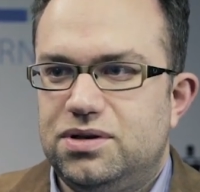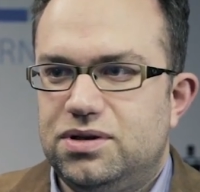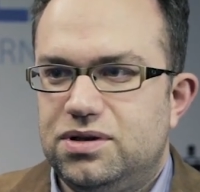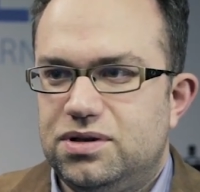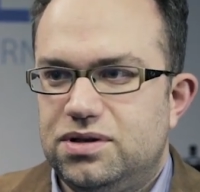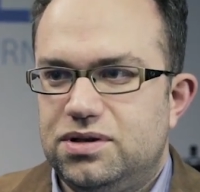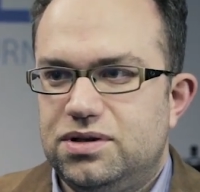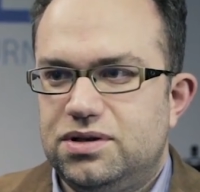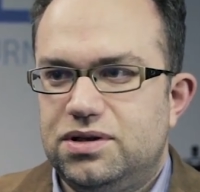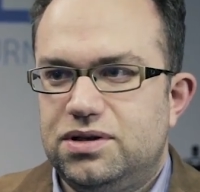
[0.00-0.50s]

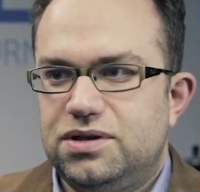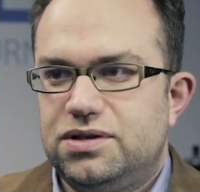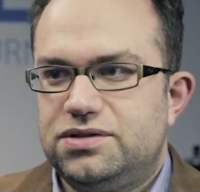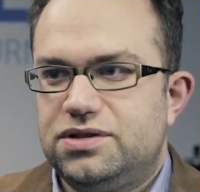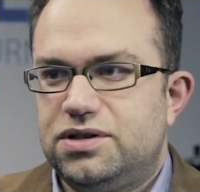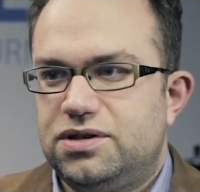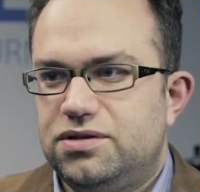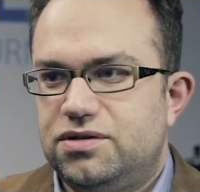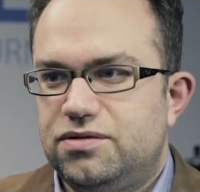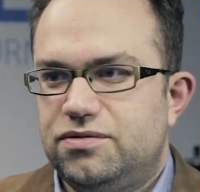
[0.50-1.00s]
uh,
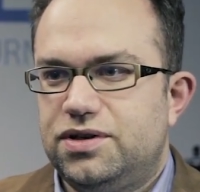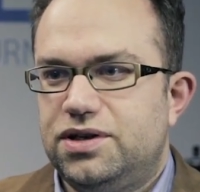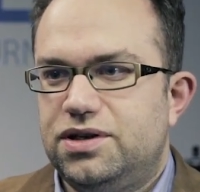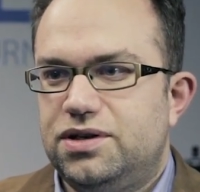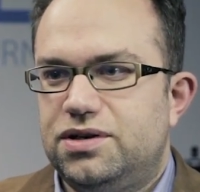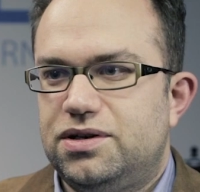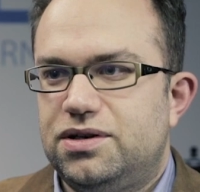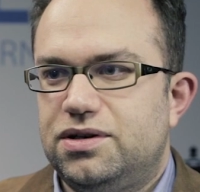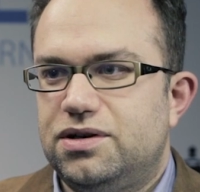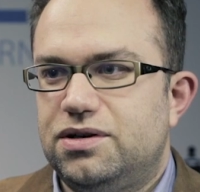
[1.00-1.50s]
exact
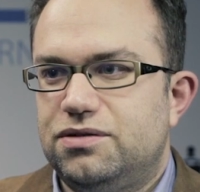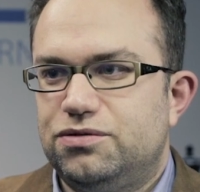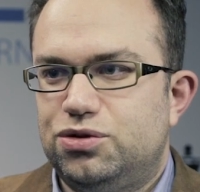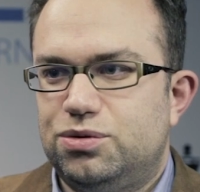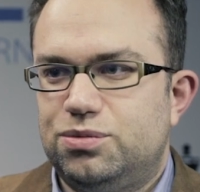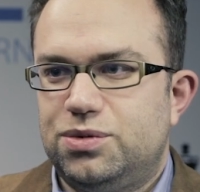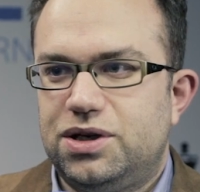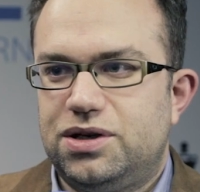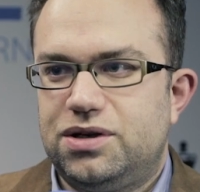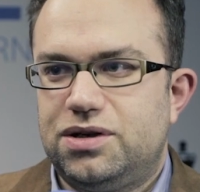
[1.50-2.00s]
way how
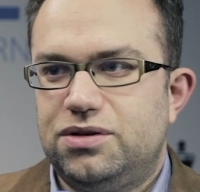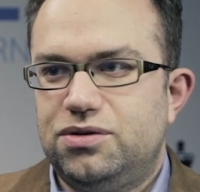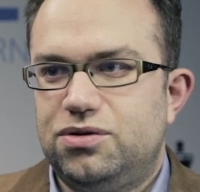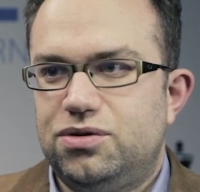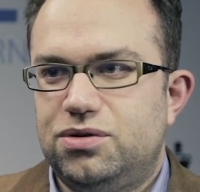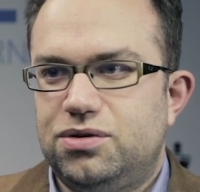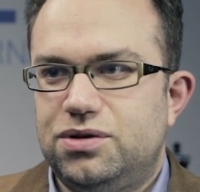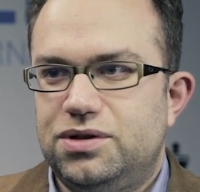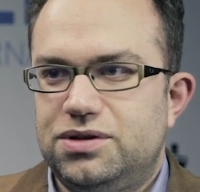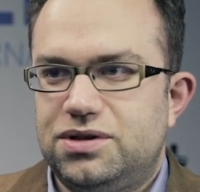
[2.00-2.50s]
to make a
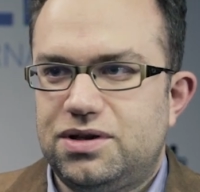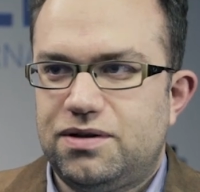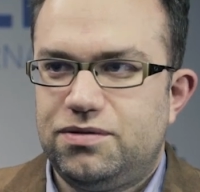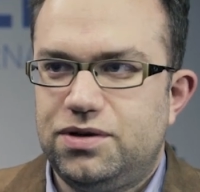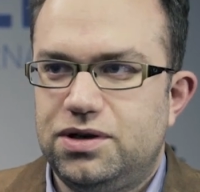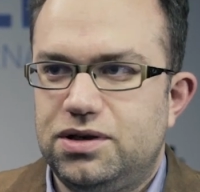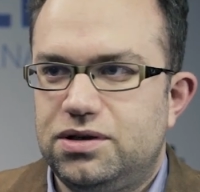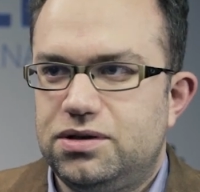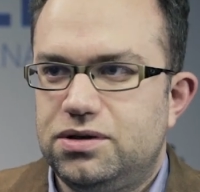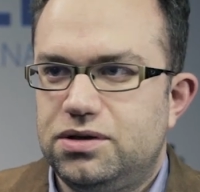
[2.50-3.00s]
draw, and I
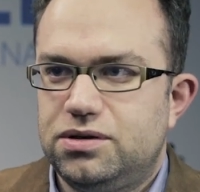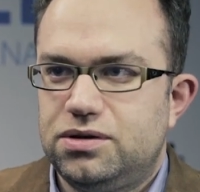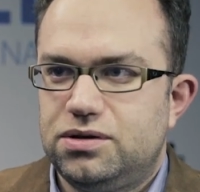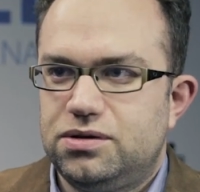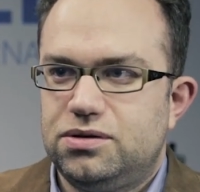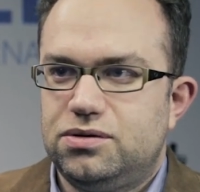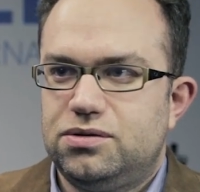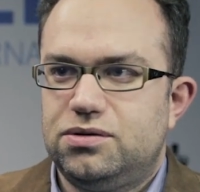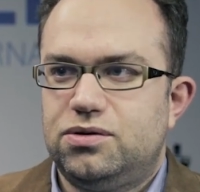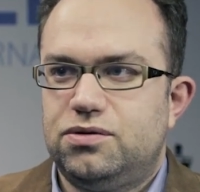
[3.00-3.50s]
think uh,
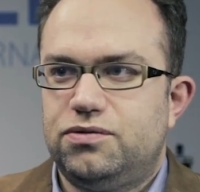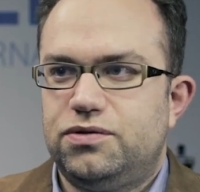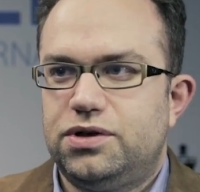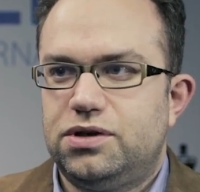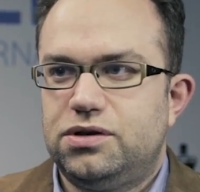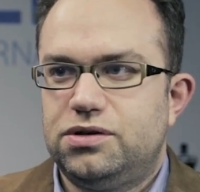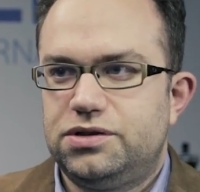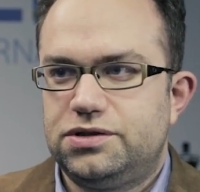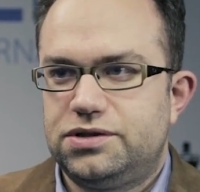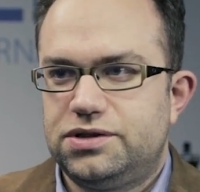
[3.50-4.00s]

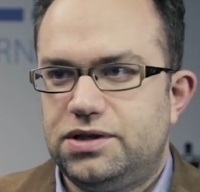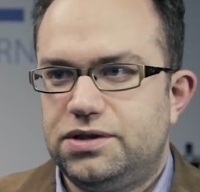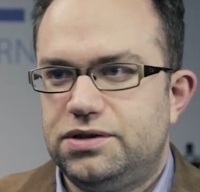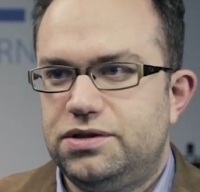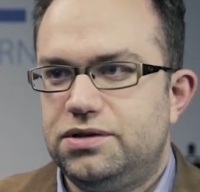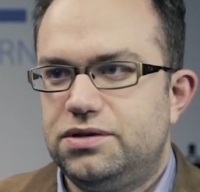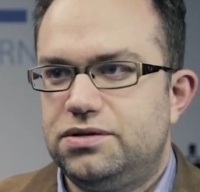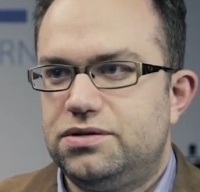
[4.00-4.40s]
overall result